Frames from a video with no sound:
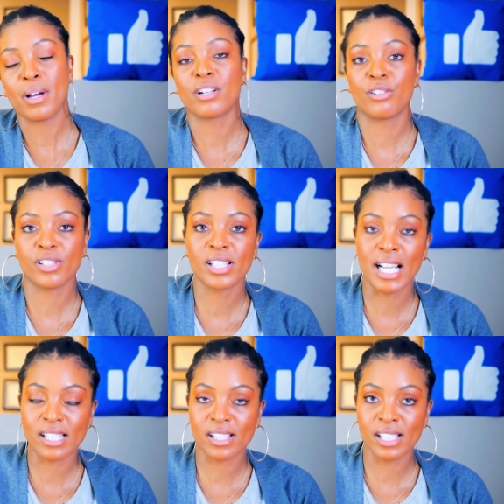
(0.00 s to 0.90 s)
a nurse
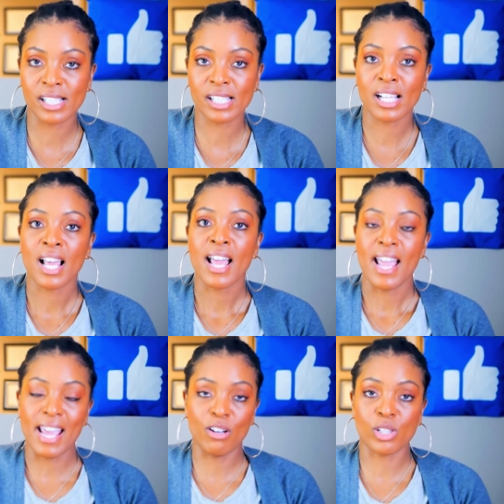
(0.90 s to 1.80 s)
anesthetist
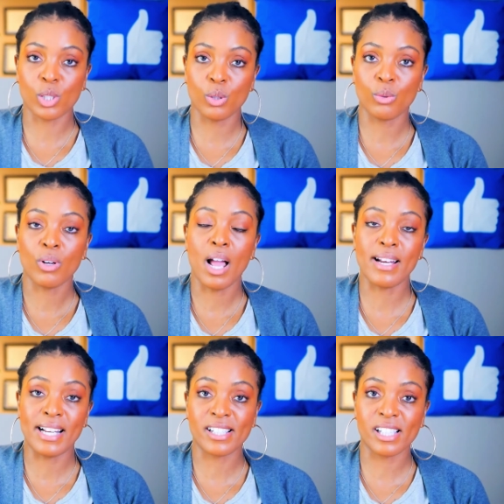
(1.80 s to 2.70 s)
and also an
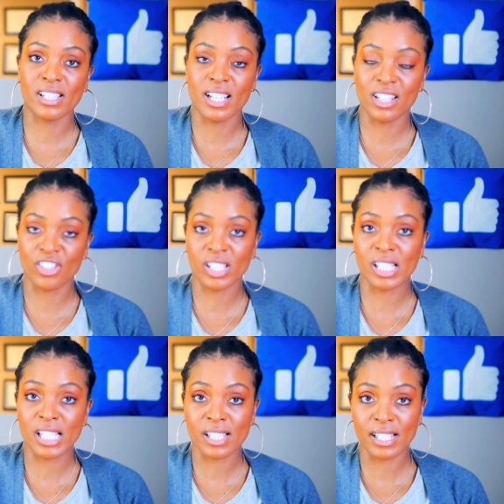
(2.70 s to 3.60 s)
anesthesiologist
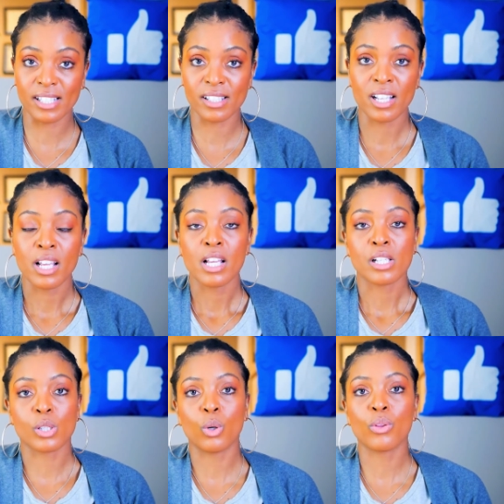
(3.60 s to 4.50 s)
assistant.
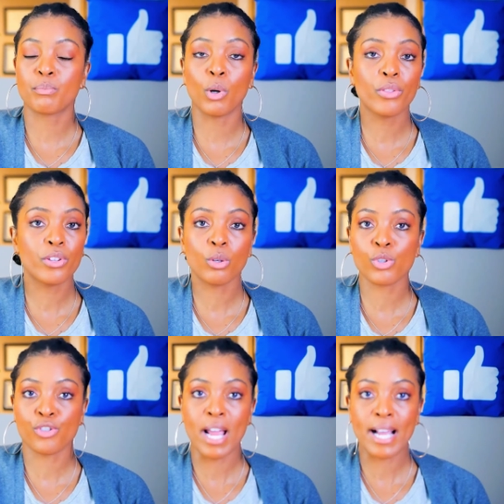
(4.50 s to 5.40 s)
So, both of
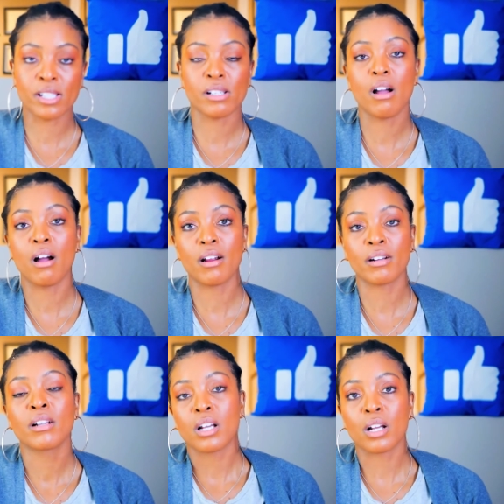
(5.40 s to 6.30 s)
those tracks
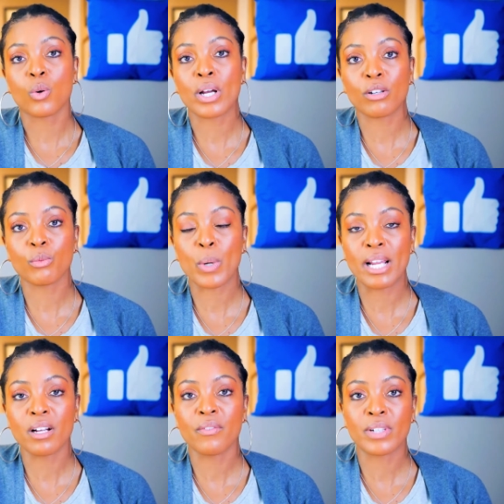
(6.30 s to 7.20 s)
are a quicker
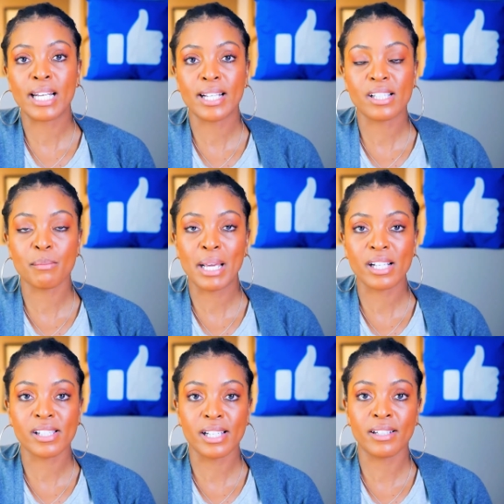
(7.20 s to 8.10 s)
way of getting into
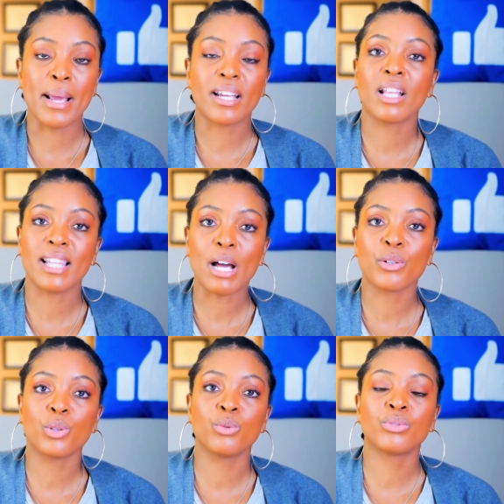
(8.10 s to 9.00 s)
medicine and can allow
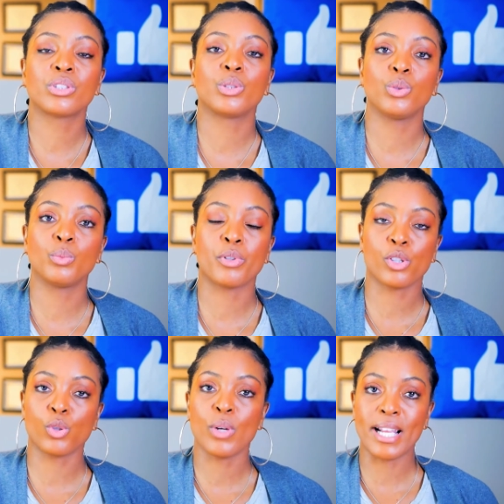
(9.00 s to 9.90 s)
you to
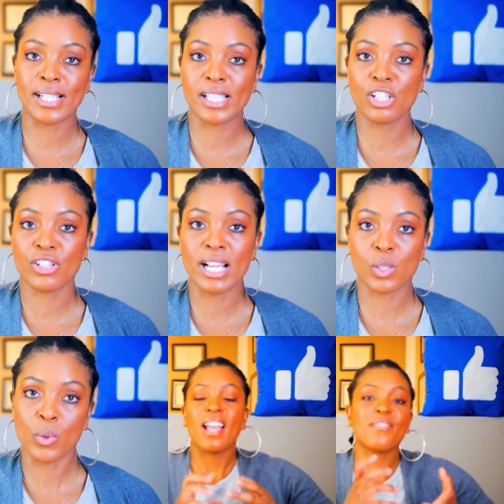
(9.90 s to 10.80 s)
pursue anesthesia
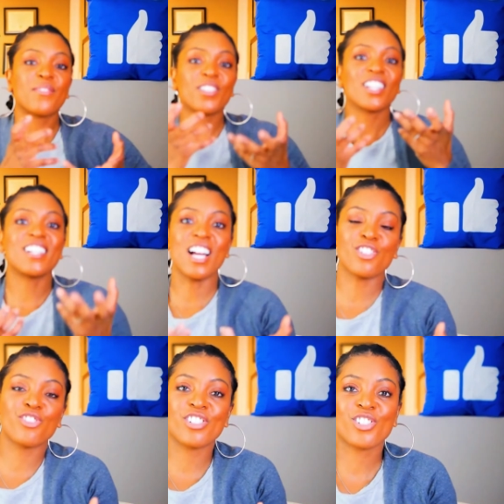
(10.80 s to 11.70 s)
as well. And for the non
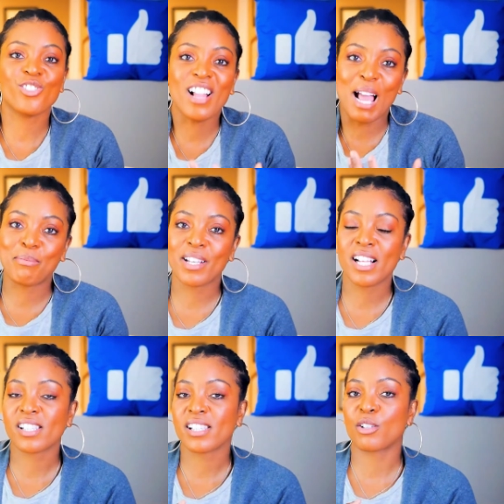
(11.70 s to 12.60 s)
traditional
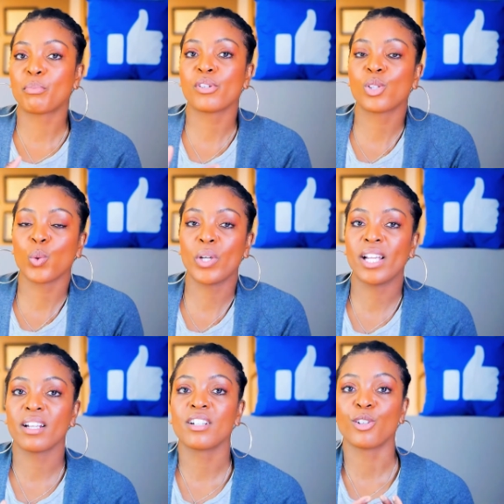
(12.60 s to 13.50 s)
applicants that are pursuing